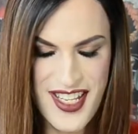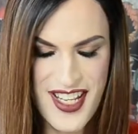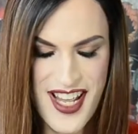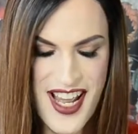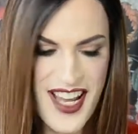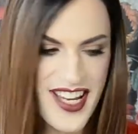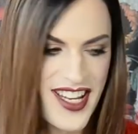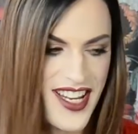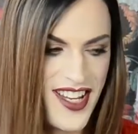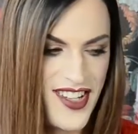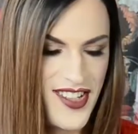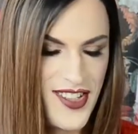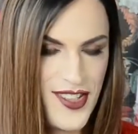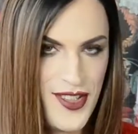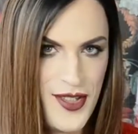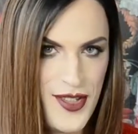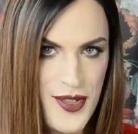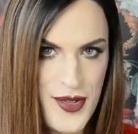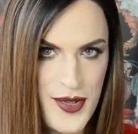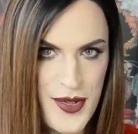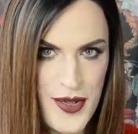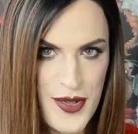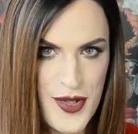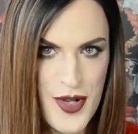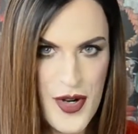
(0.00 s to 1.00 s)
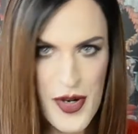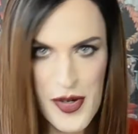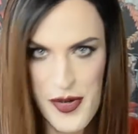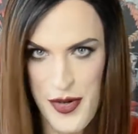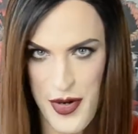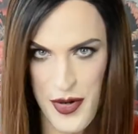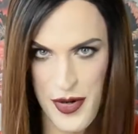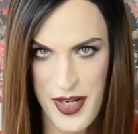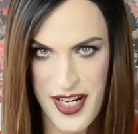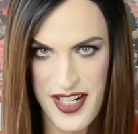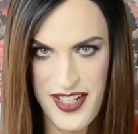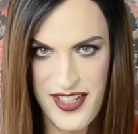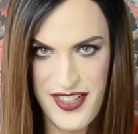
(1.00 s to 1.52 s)
I guess you all
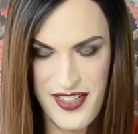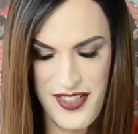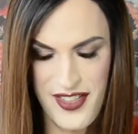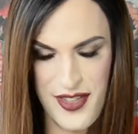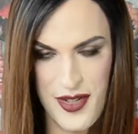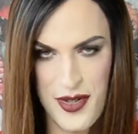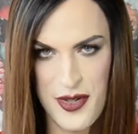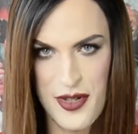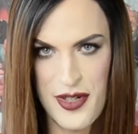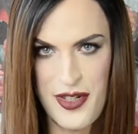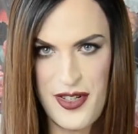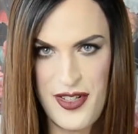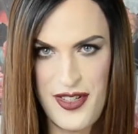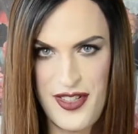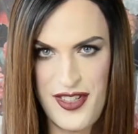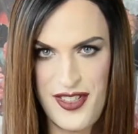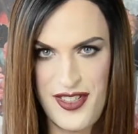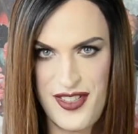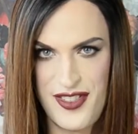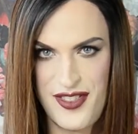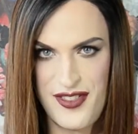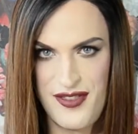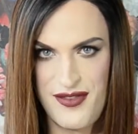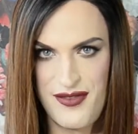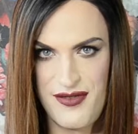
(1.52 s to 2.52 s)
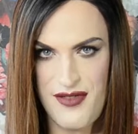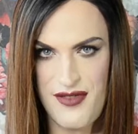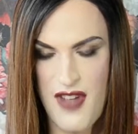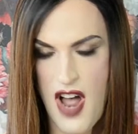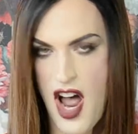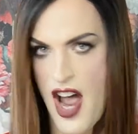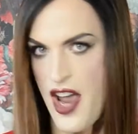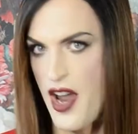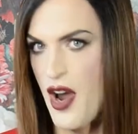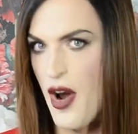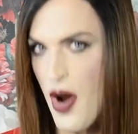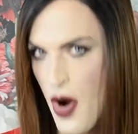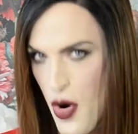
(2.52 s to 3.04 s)
know that, or
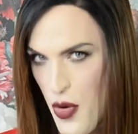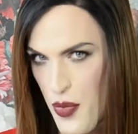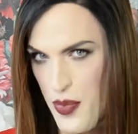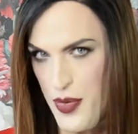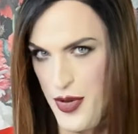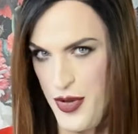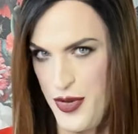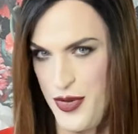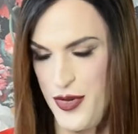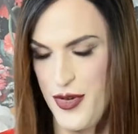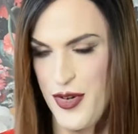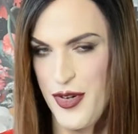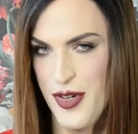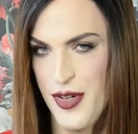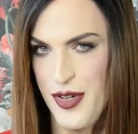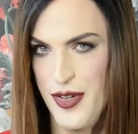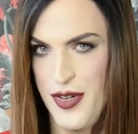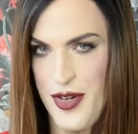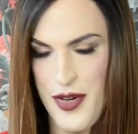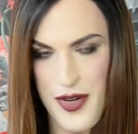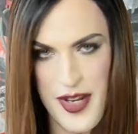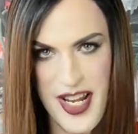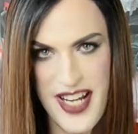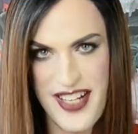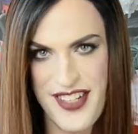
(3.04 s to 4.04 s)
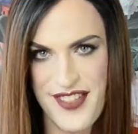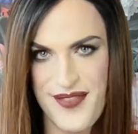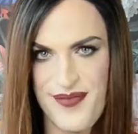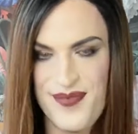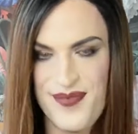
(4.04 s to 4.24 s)
I hope you all know that.